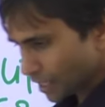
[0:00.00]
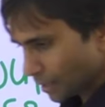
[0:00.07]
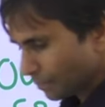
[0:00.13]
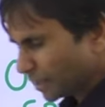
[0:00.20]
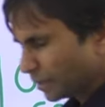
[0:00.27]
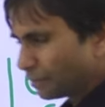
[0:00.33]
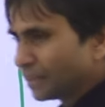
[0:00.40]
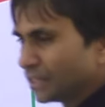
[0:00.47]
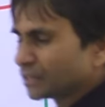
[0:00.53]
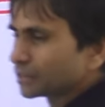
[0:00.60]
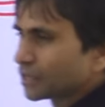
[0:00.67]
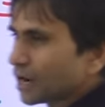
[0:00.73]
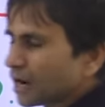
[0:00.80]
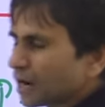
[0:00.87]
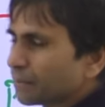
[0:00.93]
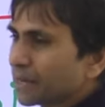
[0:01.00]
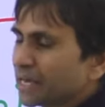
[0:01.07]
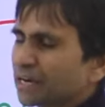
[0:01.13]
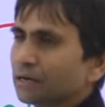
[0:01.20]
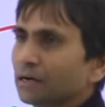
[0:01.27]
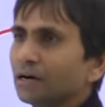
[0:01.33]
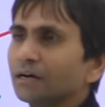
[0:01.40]
between the
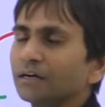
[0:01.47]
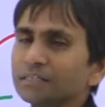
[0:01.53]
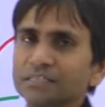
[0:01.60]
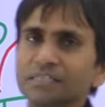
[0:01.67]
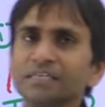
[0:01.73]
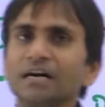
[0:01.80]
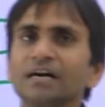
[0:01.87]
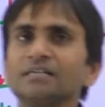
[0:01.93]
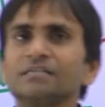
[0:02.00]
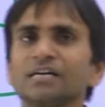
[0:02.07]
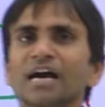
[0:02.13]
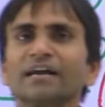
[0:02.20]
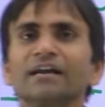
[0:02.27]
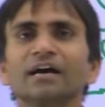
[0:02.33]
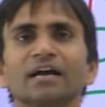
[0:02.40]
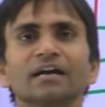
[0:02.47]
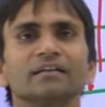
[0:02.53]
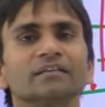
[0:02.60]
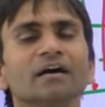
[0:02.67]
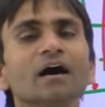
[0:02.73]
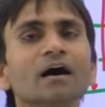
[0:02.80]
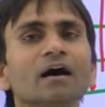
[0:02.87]
America, Russia, China and
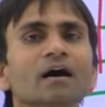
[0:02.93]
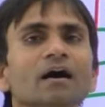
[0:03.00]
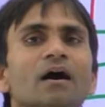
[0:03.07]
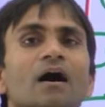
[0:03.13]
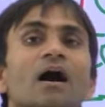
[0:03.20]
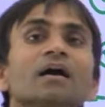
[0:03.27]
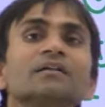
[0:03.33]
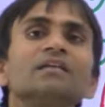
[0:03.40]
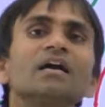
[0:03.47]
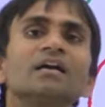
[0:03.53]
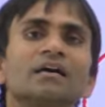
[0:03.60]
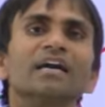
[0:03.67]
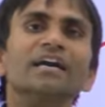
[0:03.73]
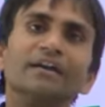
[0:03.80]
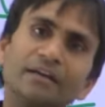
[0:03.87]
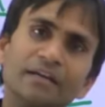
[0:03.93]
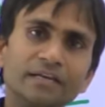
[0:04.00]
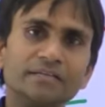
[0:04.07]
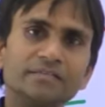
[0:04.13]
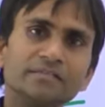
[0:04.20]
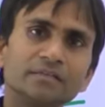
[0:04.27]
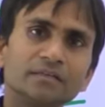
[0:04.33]
the other
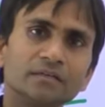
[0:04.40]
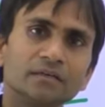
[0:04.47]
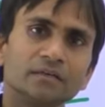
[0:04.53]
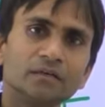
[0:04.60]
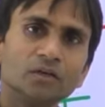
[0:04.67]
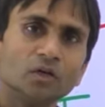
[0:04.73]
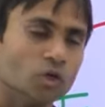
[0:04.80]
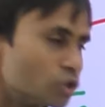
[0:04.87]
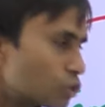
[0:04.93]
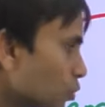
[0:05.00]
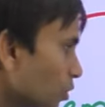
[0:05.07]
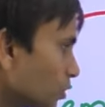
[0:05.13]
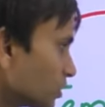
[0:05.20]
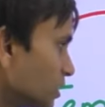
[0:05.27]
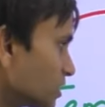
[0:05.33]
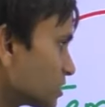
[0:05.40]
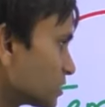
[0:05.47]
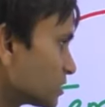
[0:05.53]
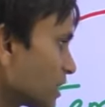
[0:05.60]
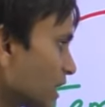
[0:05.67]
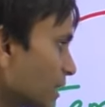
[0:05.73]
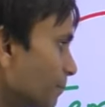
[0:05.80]
countries. So, this is
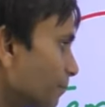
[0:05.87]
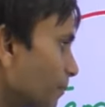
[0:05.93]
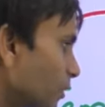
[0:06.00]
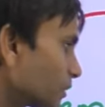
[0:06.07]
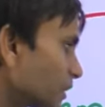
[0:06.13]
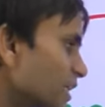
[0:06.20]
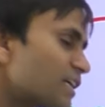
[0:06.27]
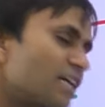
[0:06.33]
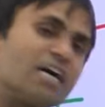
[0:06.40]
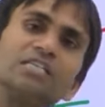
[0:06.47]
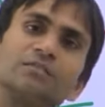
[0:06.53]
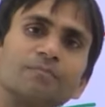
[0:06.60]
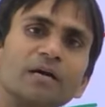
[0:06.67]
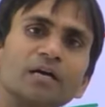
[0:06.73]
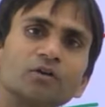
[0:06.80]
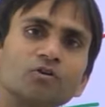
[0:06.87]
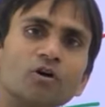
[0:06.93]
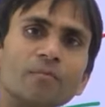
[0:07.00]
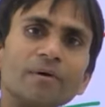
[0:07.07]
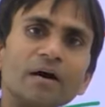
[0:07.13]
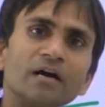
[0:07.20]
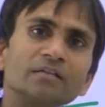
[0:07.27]
an important aspect
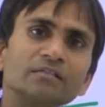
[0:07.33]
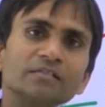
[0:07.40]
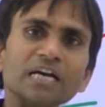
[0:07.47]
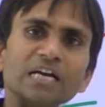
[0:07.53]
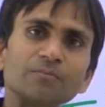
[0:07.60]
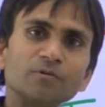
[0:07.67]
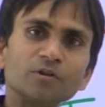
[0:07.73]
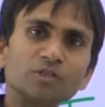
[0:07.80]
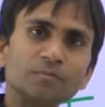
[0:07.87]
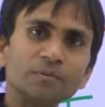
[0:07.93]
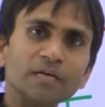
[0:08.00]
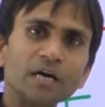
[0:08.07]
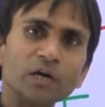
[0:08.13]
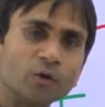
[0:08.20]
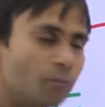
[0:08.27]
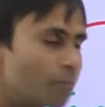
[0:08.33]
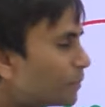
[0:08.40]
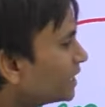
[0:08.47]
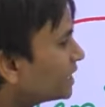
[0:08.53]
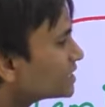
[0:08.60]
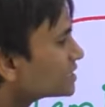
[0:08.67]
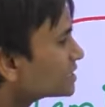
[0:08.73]
of Earth's atmosphere.
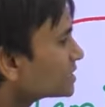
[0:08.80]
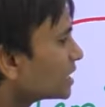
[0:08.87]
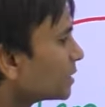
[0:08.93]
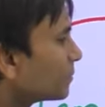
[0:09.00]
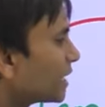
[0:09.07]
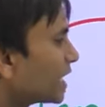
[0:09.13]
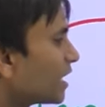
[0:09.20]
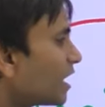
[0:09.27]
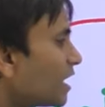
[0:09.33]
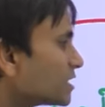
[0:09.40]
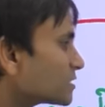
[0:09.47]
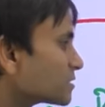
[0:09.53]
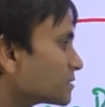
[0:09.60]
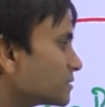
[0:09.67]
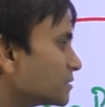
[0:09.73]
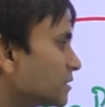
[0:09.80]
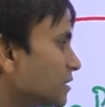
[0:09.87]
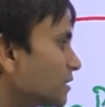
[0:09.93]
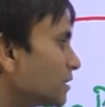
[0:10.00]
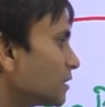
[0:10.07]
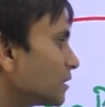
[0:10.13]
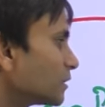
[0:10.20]
UPSC may ask
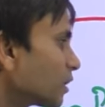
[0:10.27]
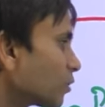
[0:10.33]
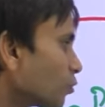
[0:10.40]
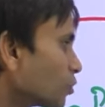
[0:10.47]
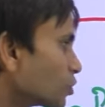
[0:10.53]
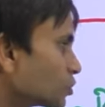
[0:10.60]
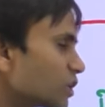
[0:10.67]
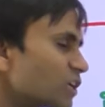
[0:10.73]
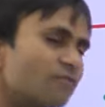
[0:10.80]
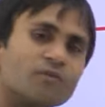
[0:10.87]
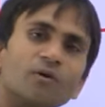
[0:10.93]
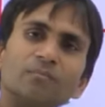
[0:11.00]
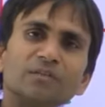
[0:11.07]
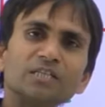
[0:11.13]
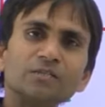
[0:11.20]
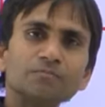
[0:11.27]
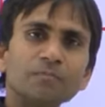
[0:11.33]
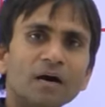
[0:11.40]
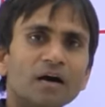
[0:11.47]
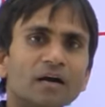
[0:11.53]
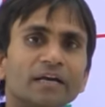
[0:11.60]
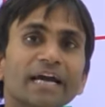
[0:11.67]
the question from this
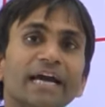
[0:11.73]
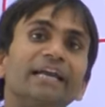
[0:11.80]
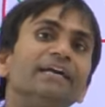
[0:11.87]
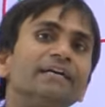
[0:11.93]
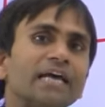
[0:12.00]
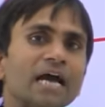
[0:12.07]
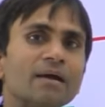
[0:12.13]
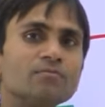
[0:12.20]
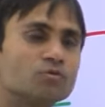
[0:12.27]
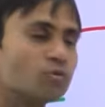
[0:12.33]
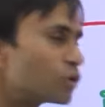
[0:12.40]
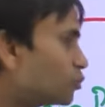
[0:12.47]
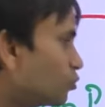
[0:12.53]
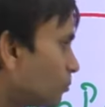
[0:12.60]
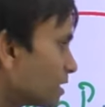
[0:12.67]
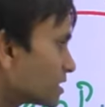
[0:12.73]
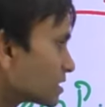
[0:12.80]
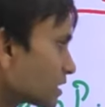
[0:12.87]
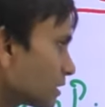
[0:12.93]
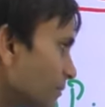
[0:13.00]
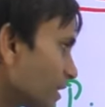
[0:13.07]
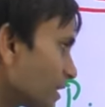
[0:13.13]
part anytime, so you must
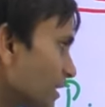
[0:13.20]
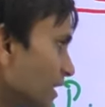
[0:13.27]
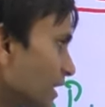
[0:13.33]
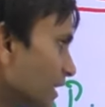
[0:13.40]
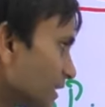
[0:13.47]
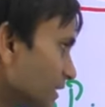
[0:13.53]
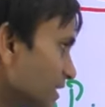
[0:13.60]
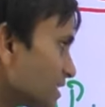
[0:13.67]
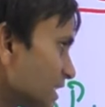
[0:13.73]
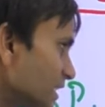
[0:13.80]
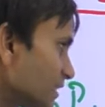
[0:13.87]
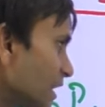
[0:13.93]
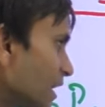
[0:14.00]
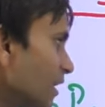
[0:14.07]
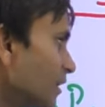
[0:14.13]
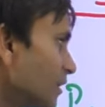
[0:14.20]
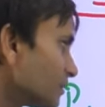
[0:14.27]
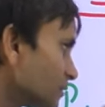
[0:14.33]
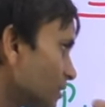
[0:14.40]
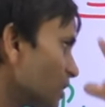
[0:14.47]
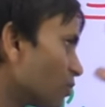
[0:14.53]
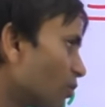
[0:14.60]
cover this in the
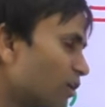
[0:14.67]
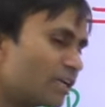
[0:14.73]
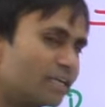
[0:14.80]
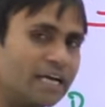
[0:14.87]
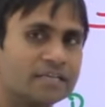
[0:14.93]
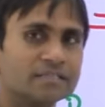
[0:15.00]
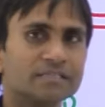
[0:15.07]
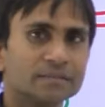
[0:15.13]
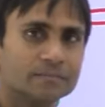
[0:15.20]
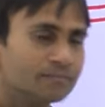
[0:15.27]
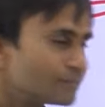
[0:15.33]
three contexts.